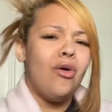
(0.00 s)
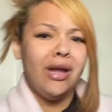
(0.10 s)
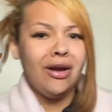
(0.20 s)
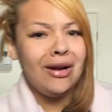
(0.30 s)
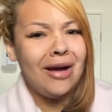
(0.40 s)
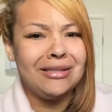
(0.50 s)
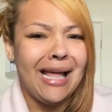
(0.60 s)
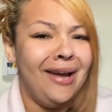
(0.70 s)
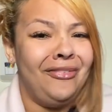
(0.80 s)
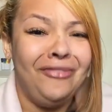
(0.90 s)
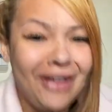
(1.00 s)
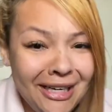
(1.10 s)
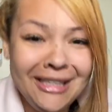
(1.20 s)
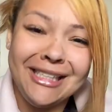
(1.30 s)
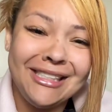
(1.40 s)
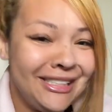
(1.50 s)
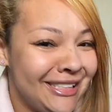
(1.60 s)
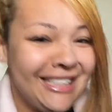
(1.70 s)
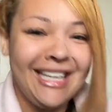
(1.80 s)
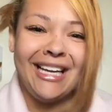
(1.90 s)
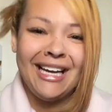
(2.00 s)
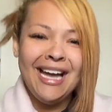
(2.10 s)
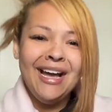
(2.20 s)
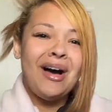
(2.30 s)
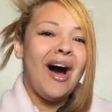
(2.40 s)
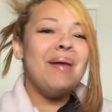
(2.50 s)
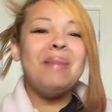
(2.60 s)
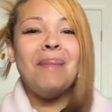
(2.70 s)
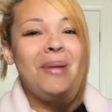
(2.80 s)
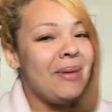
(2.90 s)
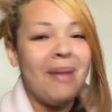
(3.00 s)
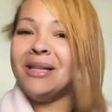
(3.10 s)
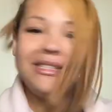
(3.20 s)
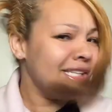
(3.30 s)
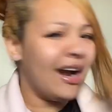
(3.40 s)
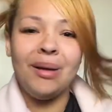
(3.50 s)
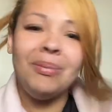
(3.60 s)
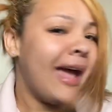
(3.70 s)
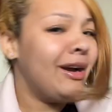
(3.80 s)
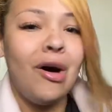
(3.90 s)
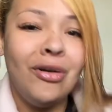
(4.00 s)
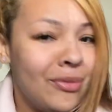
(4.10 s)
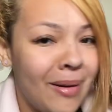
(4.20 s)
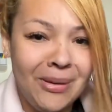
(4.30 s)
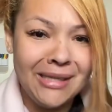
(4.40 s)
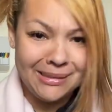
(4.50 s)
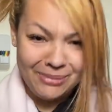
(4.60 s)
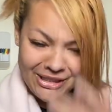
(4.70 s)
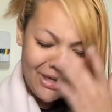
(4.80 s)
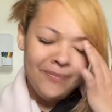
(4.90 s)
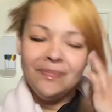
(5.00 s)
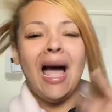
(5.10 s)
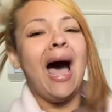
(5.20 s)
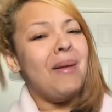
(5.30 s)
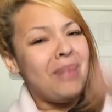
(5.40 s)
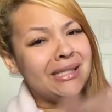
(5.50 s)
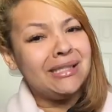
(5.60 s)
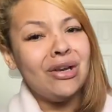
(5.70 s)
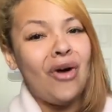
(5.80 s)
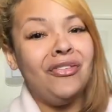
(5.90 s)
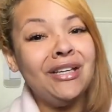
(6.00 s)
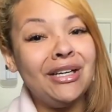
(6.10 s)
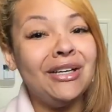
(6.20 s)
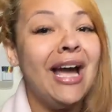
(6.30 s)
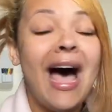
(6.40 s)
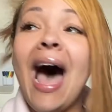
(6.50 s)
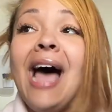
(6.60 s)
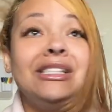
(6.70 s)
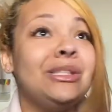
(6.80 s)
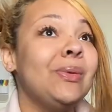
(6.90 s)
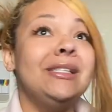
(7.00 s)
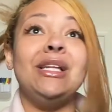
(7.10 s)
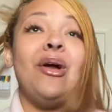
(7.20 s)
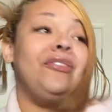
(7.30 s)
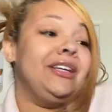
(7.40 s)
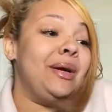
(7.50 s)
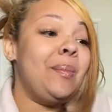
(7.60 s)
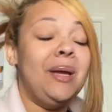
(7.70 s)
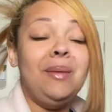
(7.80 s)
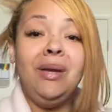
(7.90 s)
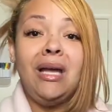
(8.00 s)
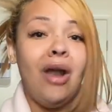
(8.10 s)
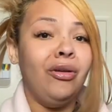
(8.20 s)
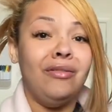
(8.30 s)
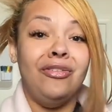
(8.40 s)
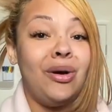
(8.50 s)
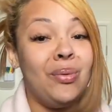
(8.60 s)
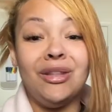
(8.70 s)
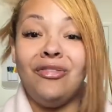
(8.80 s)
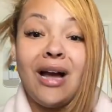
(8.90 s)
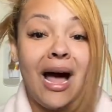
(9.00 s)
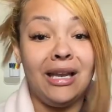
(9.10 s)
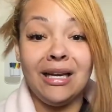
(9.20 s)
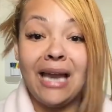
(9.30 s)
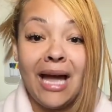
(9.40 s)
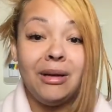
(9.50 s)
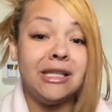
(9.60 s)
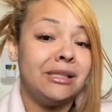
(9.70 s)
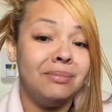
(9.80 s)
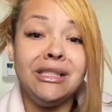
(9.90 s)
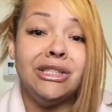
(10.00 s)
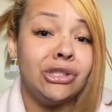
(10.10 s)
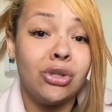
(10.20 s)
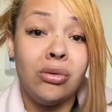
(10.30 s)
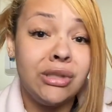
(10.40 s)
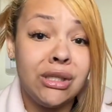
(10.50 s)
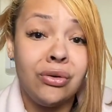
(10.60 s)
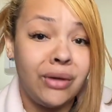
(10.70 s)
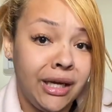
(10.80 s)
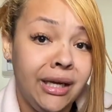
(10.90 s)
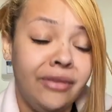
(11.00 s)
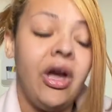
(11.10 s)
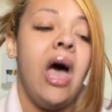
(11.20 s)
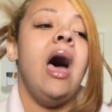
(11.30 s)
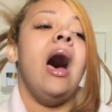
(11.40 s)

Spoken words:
whole hair, and I was like, fuck this shit. All my people, I'm about to turn up like Goku up in this bitch. I'm about to sit over here. I just want to sit over here and be me. I don't give a fuck what the fuck I look like, because the message is going to still give.